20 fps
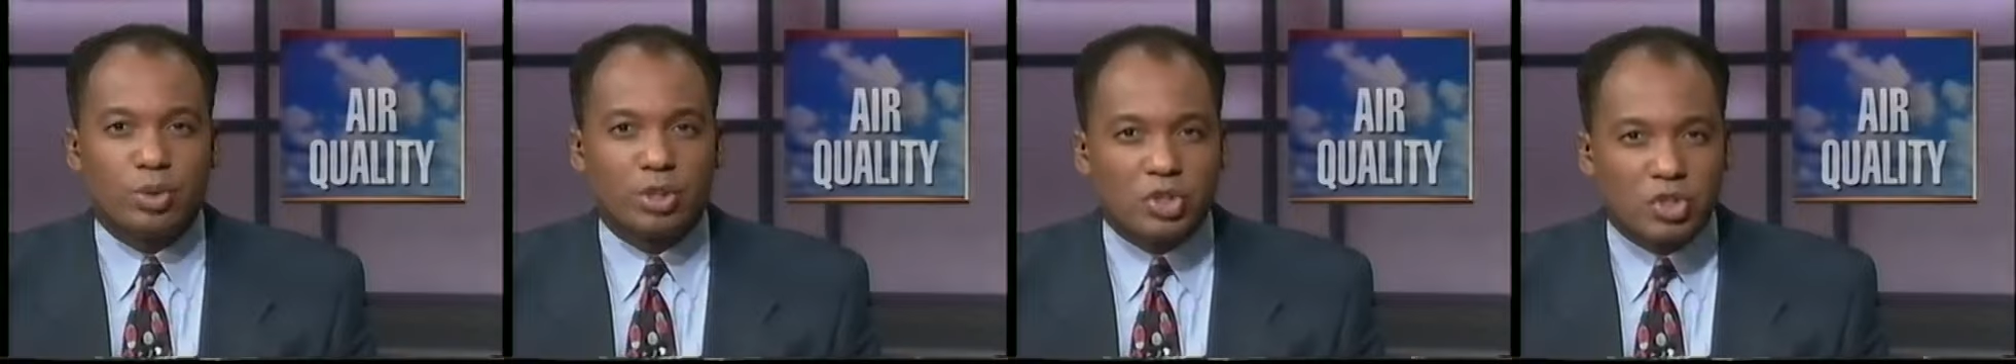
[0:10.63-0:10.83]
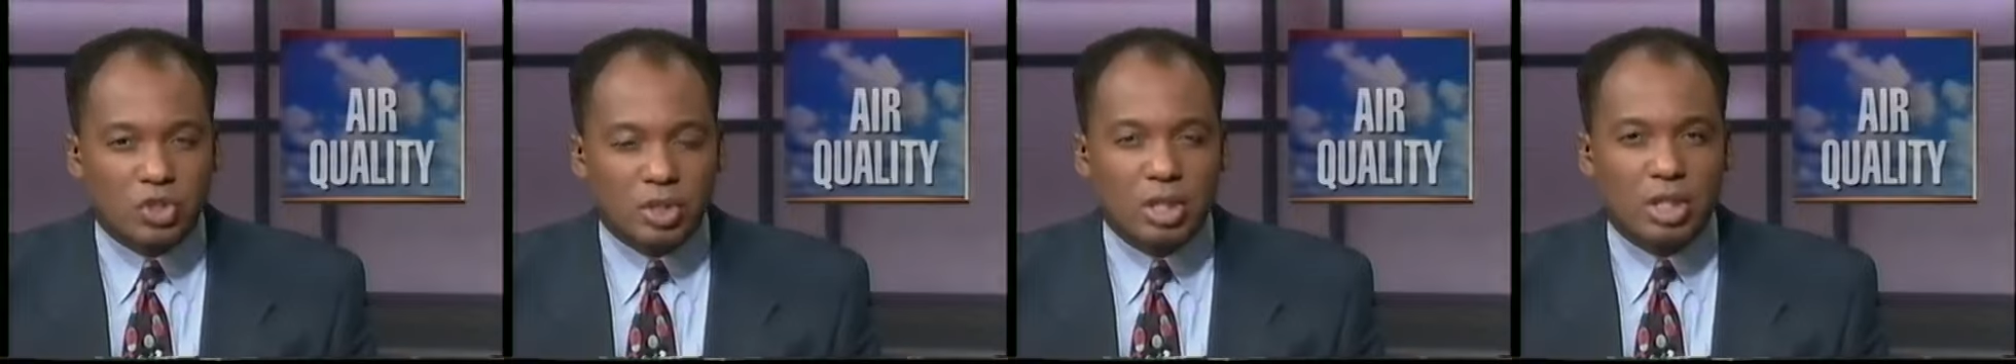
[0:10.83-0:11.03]
to
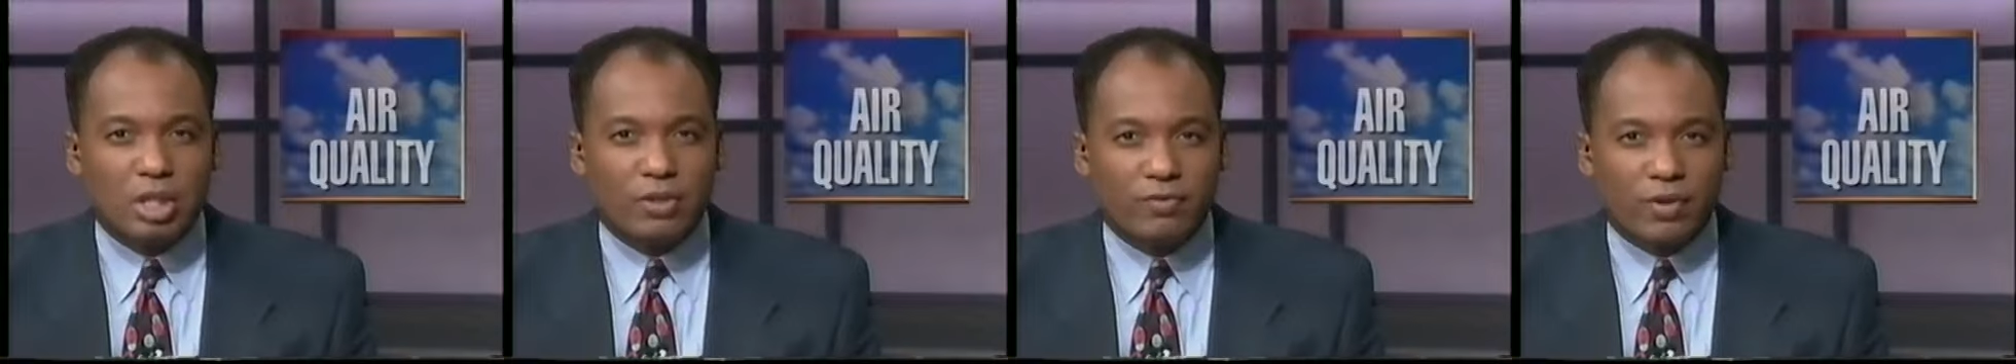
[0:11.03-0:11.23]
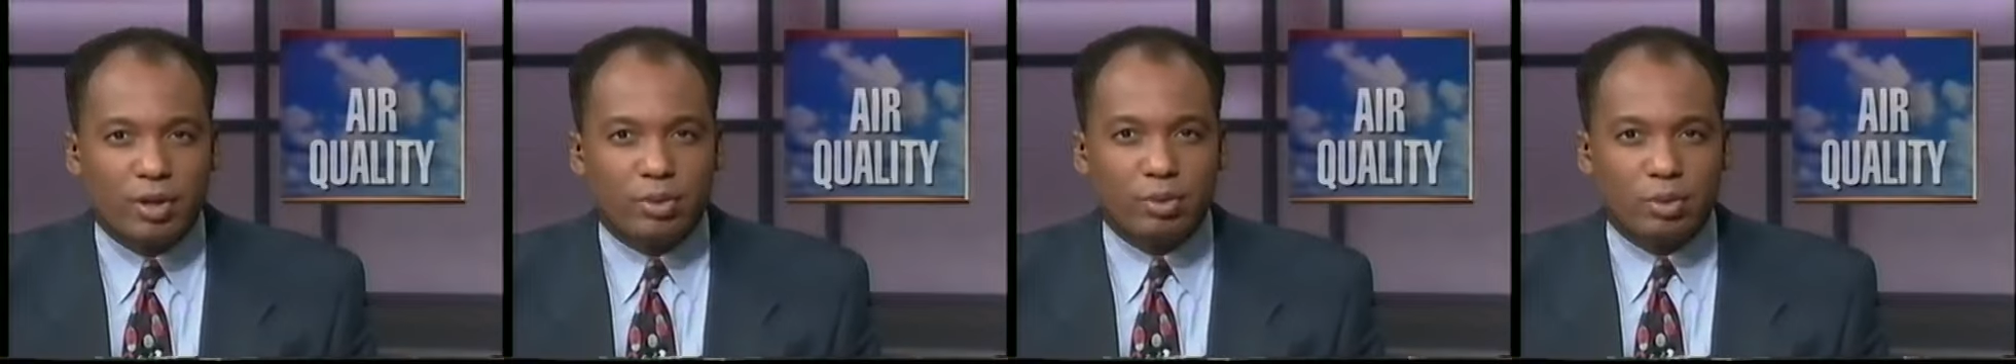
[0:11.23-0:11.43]

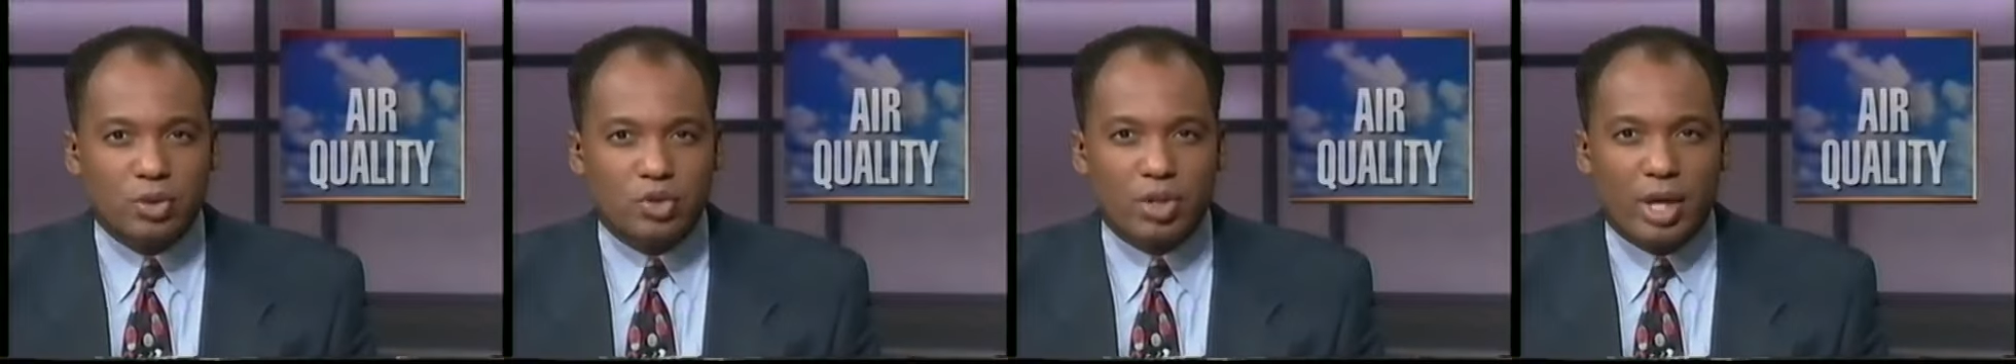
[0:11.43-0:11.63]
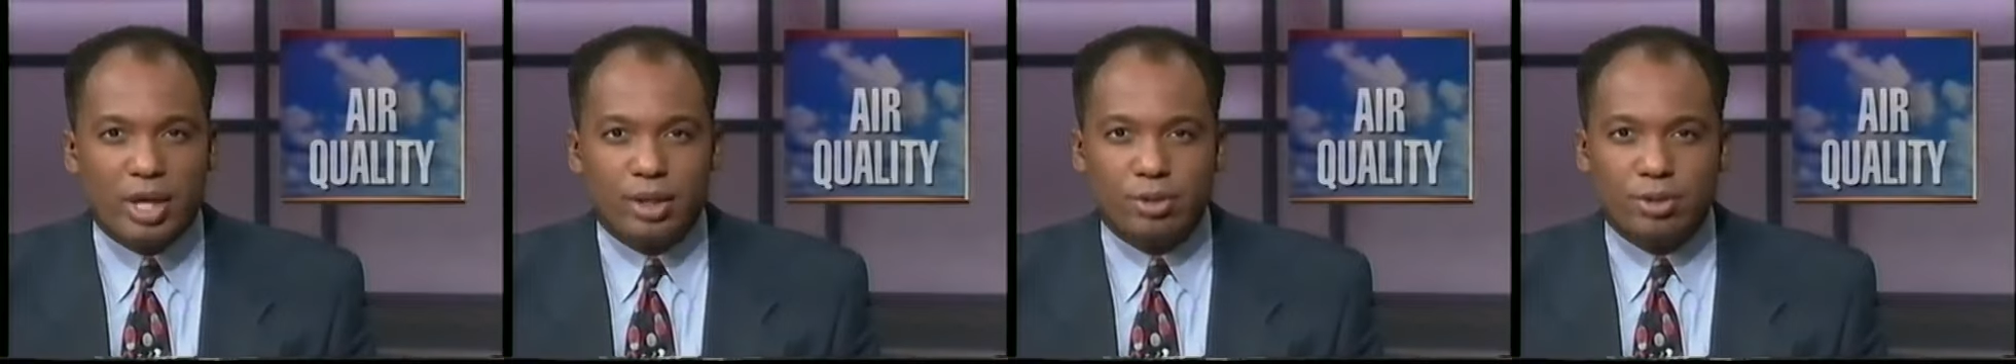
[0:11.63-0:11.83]
exceed federal
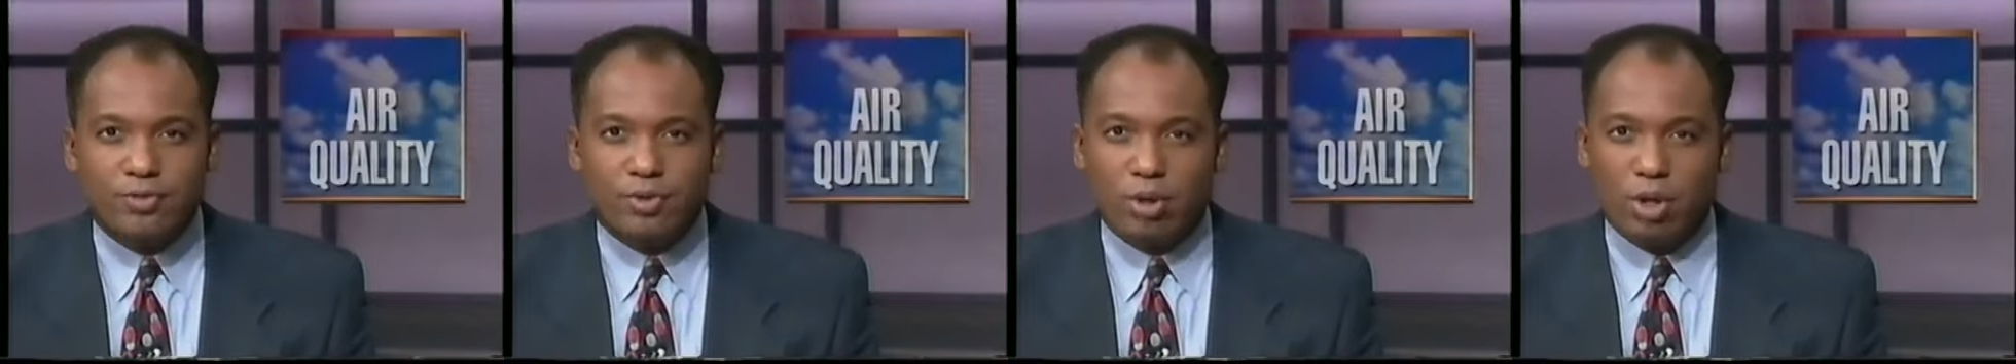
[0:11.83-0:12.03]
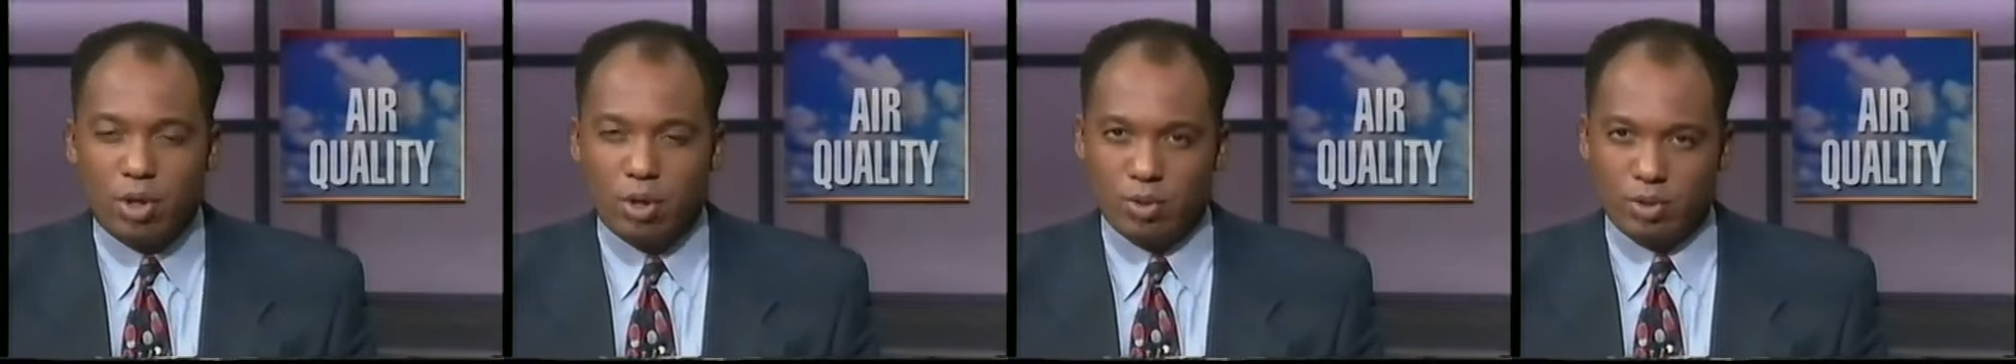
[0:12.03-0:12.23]
standards
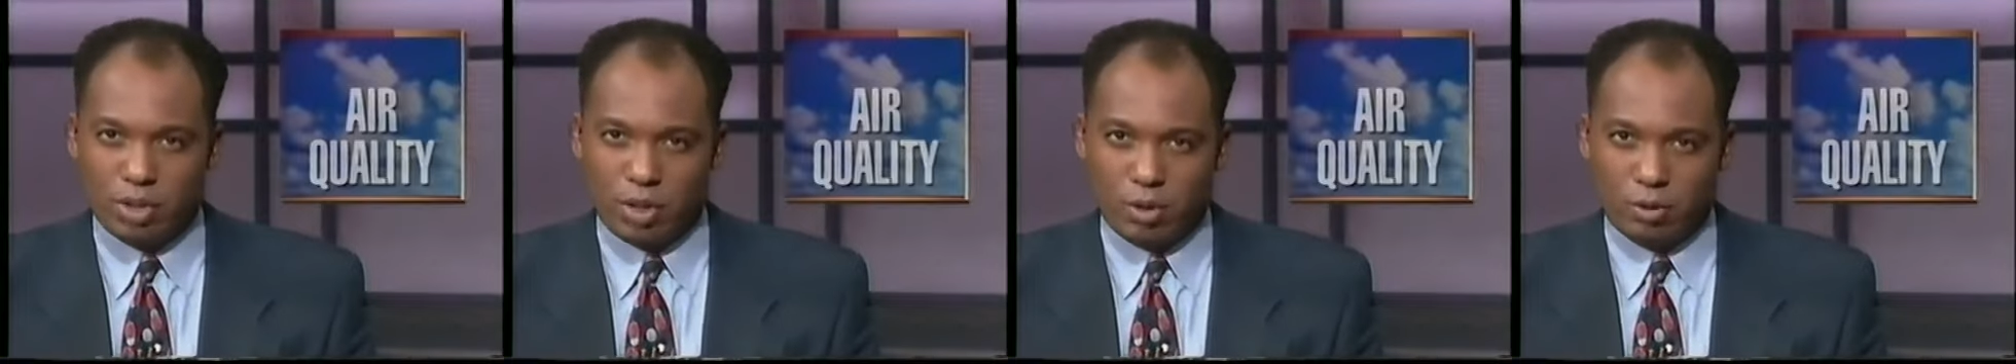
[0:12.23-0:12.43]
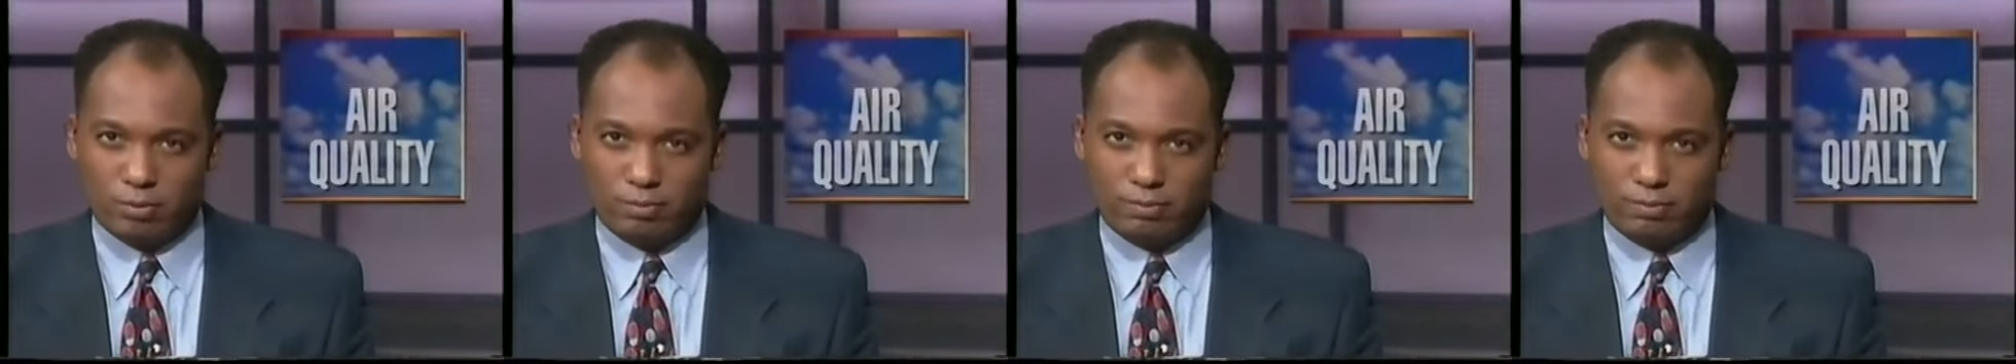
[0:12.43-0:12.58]
for ozone.